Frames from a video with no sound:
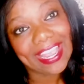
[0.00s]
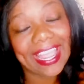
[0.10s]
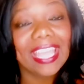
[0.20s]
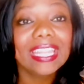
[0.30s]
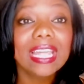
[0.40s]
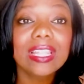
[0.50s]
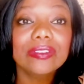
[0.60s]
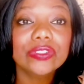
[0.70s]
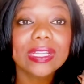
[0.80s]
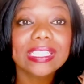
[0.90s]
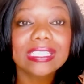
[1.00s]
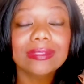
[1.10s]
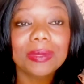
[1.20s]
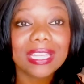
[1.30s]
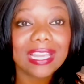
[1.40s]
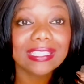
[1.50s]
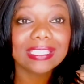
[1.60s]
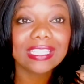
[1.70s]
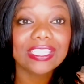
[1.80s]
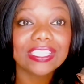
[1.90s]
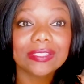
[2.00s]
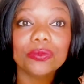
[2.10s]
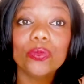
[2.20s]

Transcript: And I love dresses because it's